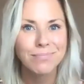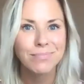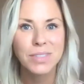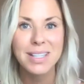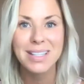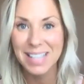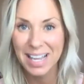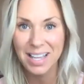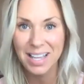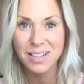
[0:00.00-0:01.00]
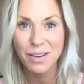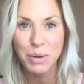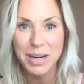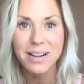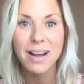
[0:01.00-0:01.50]
to the second of
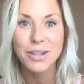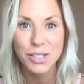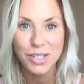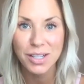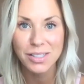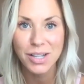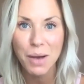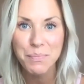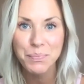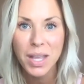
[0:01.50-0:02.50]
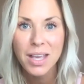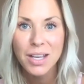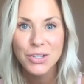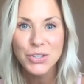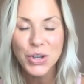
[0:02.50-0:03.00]
when it actually does stop.
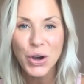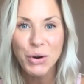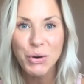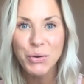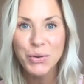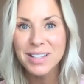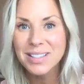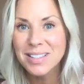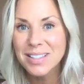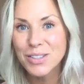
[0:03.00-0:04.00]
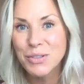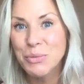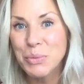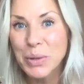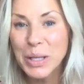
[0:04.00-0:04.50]
So this is a
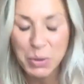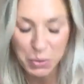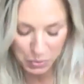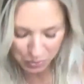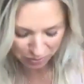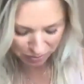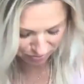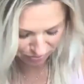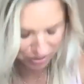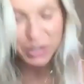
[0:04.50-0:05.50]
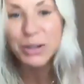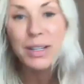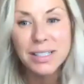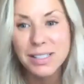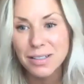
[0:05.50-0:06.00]
really cool,
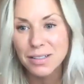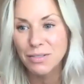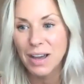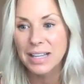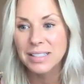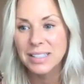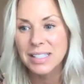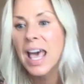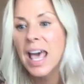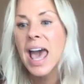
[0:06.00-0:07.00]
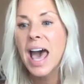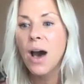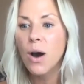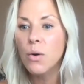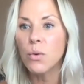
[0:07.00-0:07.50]
curious little device.
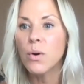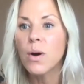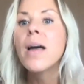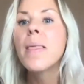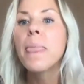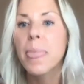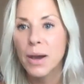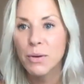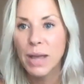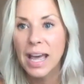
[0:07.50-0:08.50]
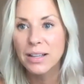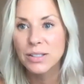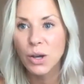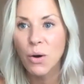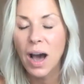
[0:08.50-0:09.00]
Oh, okay.
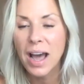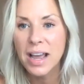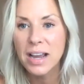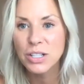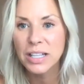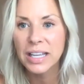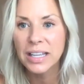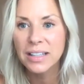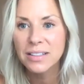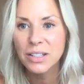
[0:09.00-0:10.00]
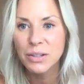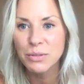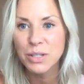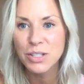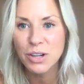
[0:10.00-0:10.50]
So I actually,
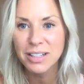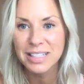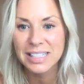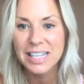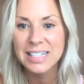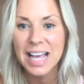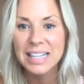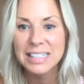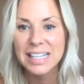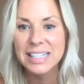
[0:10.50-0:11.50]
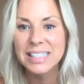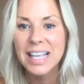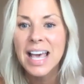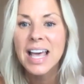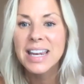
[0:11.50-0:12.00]
just started this, and Dan says,
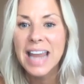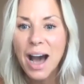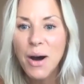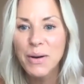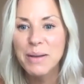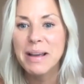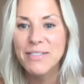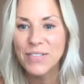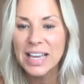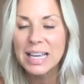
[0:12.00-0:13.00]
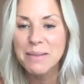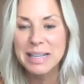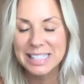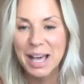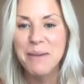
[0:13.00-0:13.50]
now in my feet and in my
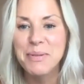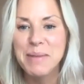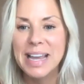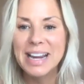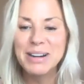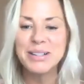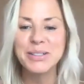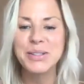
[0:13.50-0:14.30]
scalp and my ears.